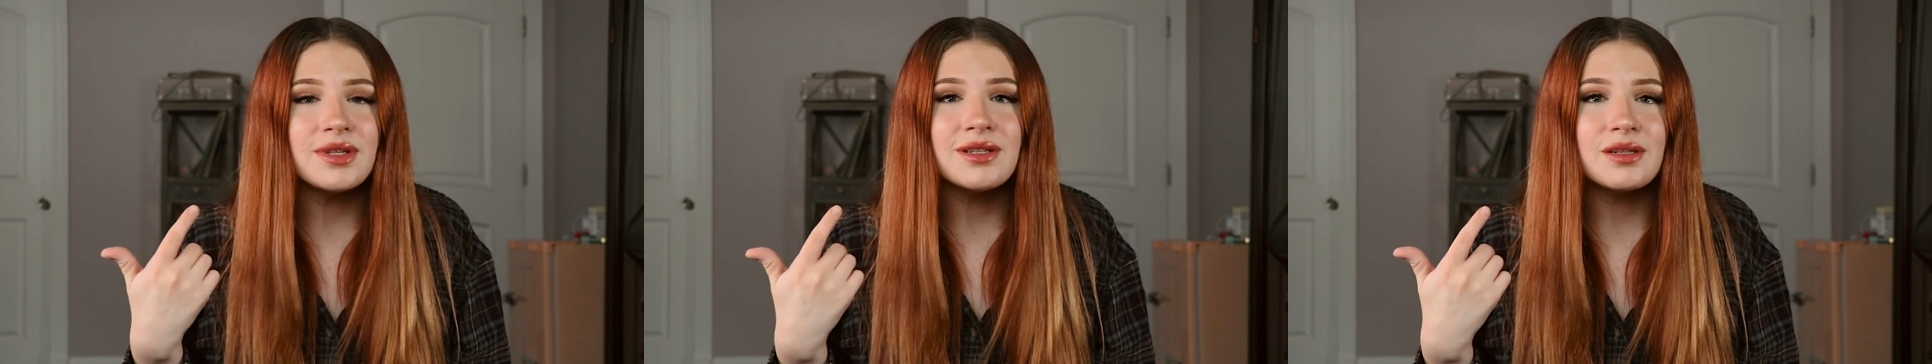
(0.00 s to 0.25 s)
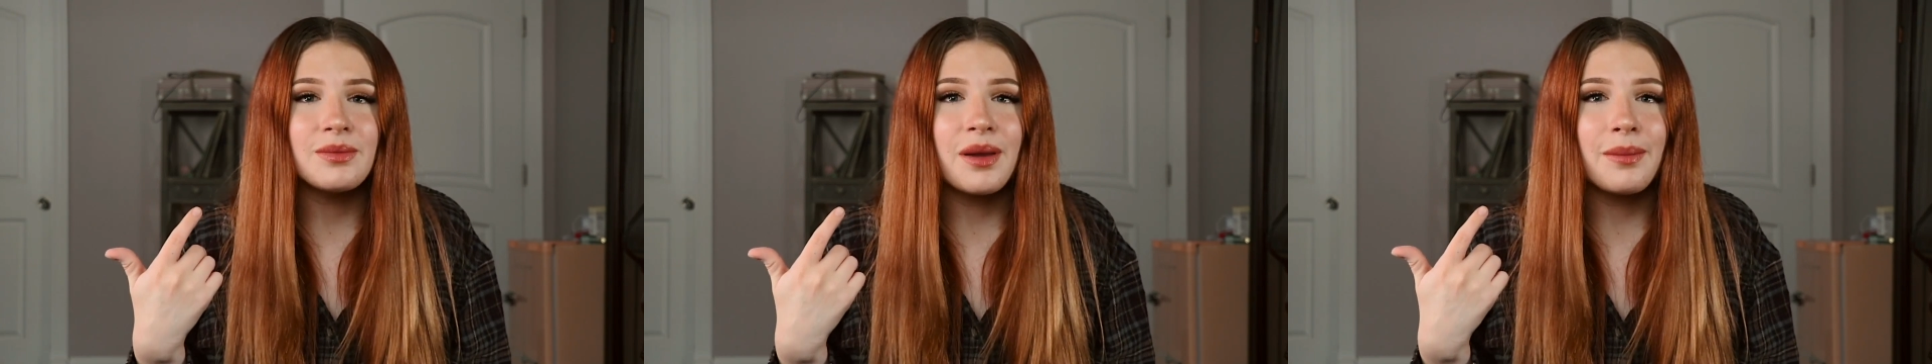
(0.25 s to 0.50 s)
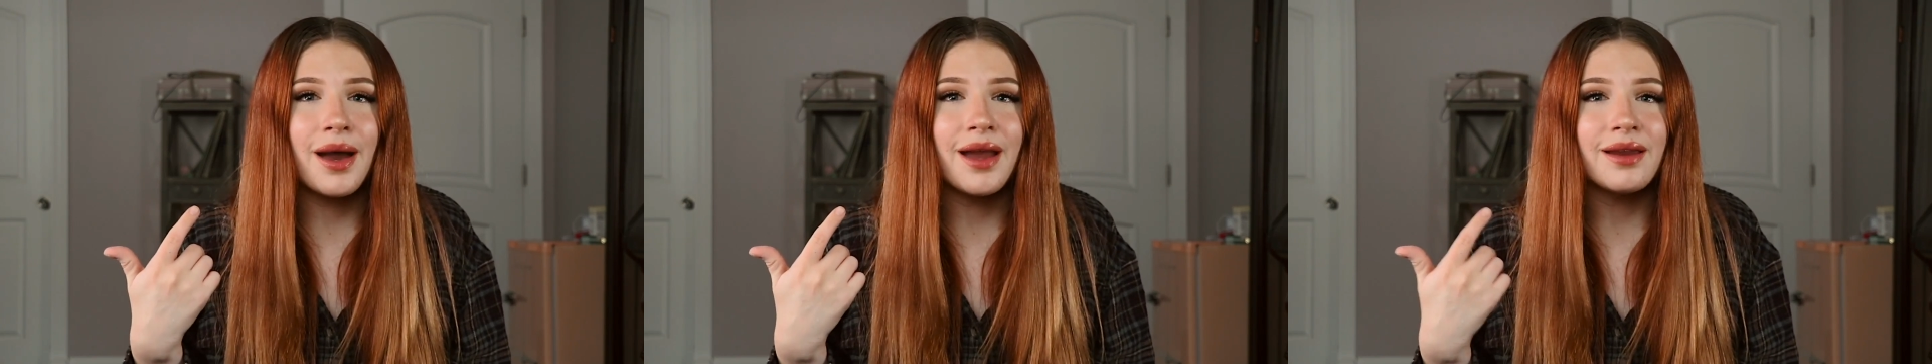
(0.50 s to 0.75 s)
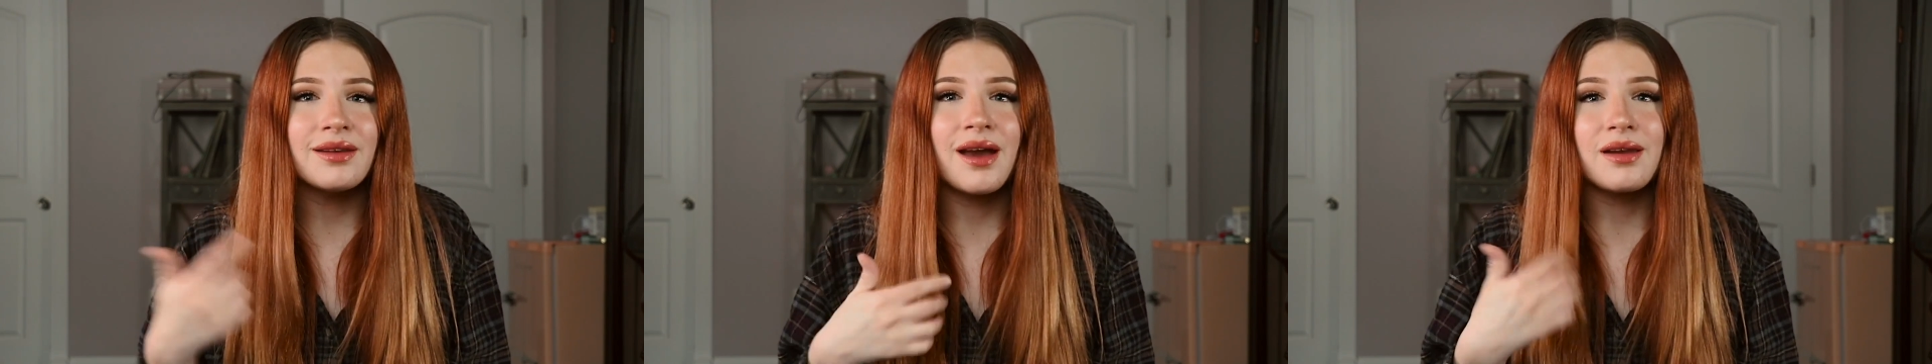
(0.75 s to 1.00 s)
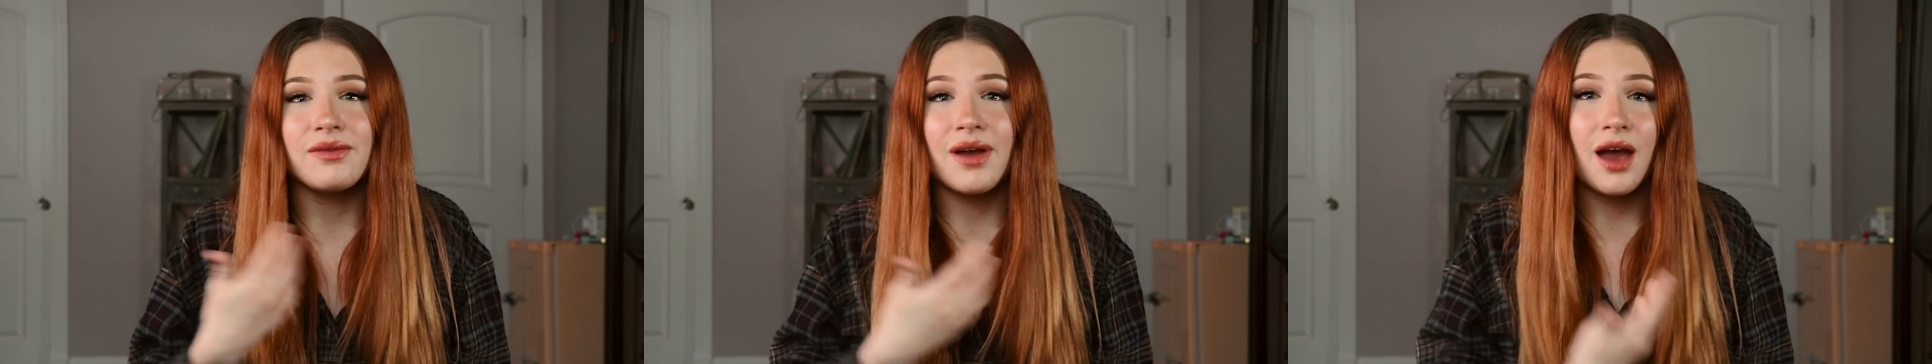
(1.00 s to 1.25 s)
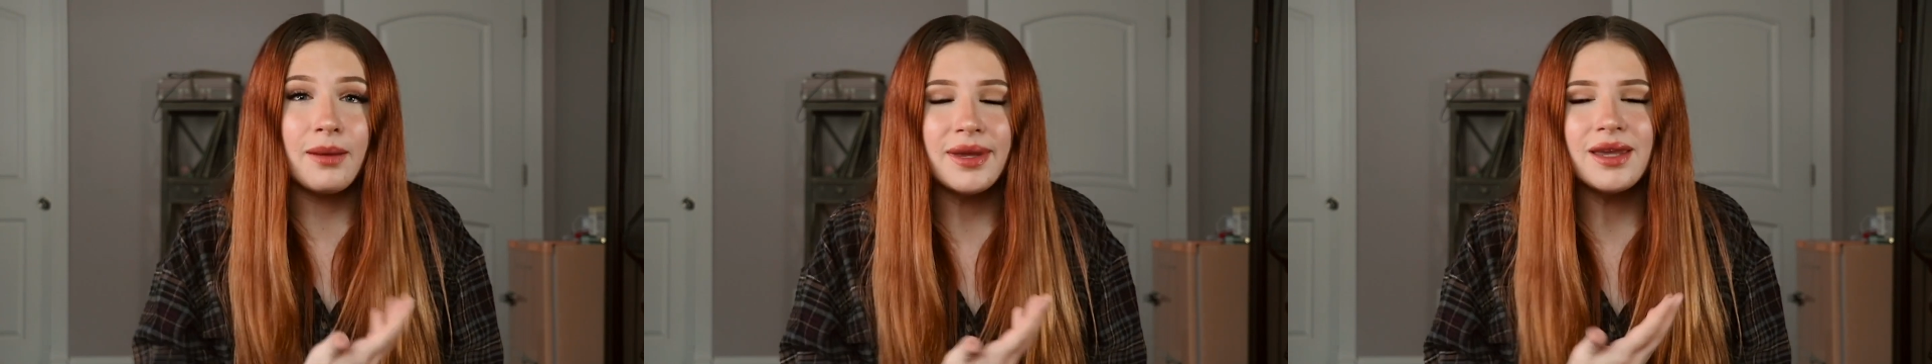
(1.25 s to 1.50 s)
into my mind out of
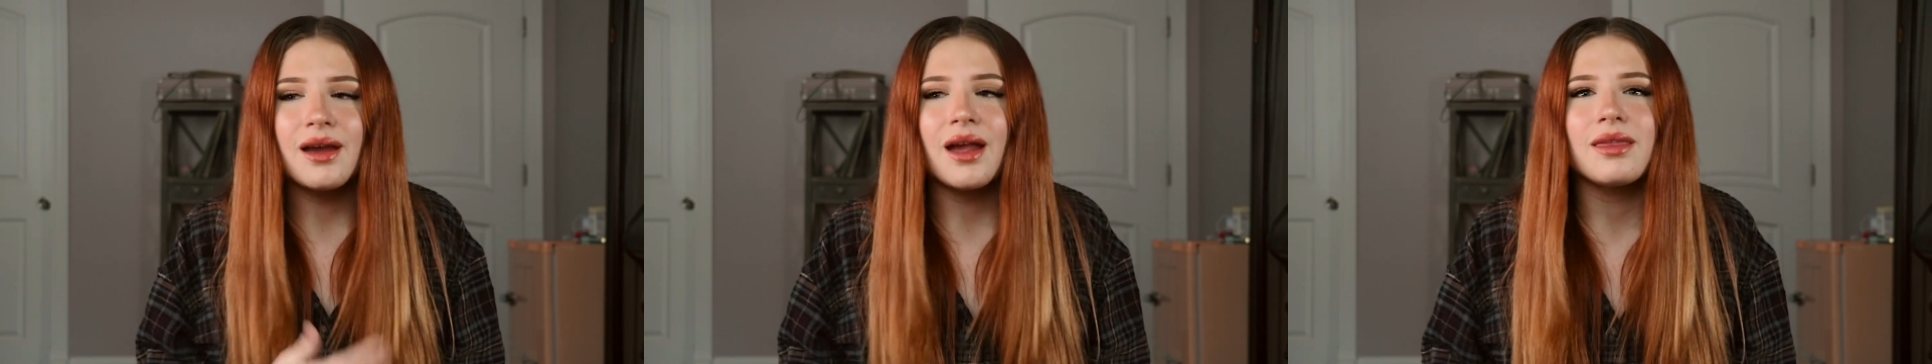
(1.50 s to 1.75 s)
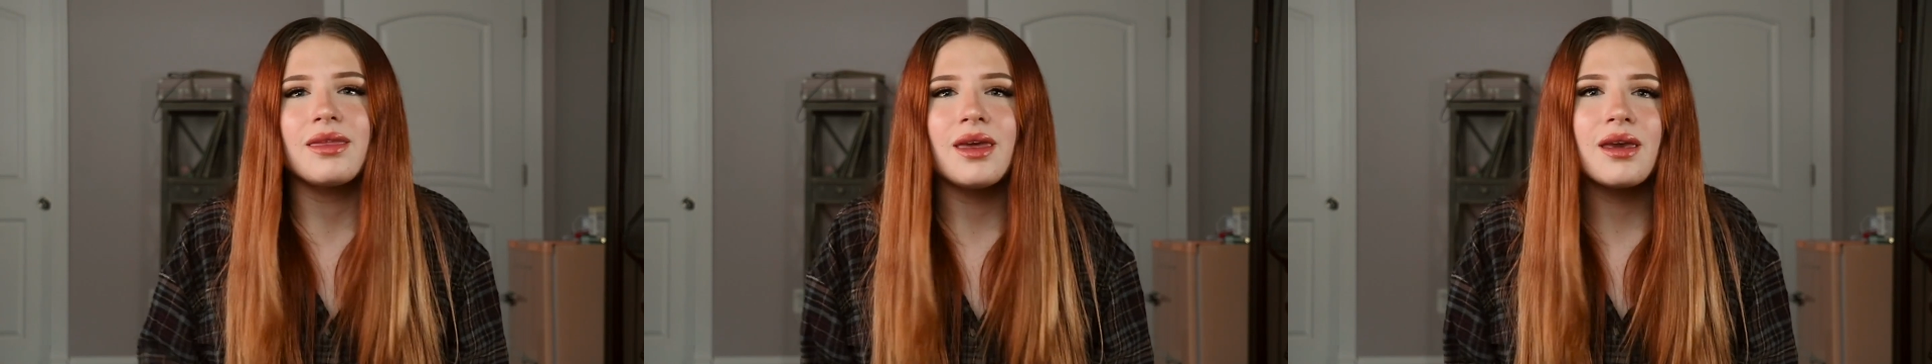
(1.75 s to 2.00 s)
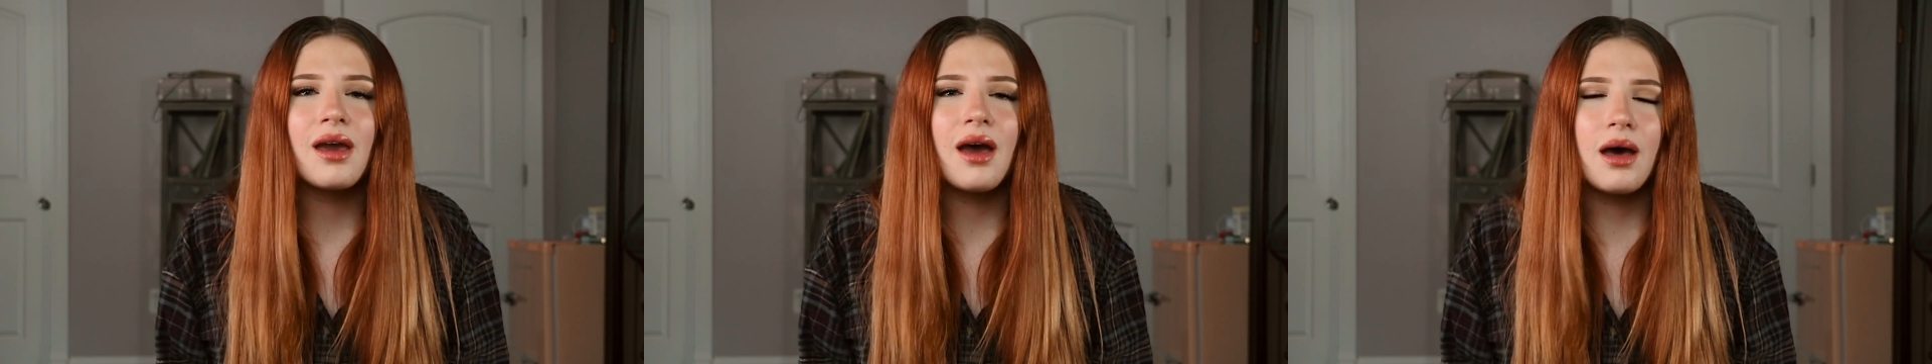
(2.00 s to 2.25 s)
habit, I think.